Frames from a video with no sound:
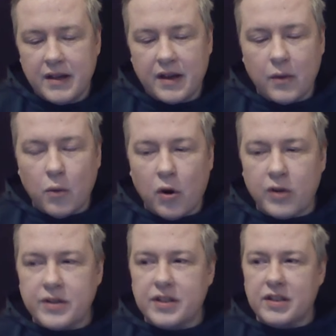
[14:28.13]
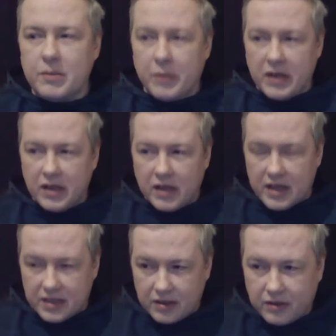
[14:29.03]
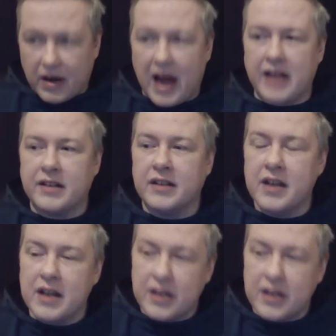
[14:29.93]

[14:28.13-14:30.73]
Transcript: that it wants to be this grand